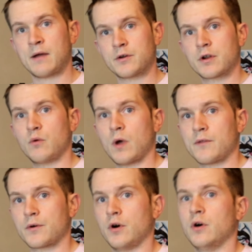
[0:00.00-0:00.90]
how you're going to
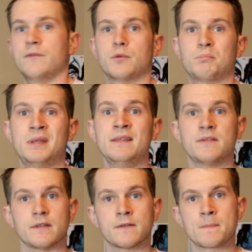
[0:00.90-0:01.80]
weather all of your
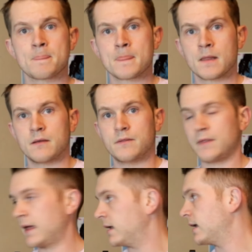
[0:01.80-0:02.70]
pieces,
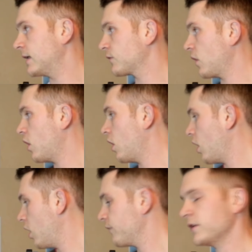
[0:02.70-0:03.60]
then it's
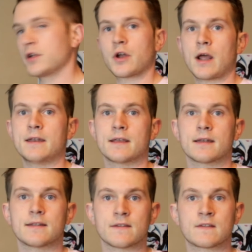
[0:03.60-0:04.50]
often a good idea
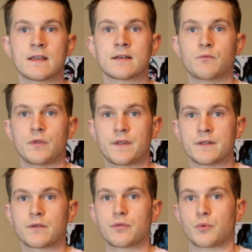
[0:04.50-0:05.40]
to stick with
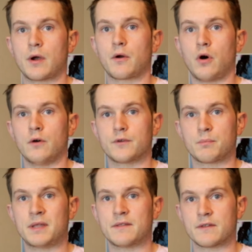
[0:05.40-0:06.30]
this throughout all of your
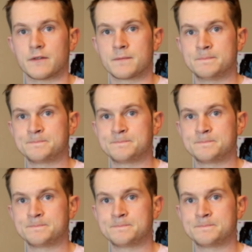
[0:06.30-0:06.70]
pieces.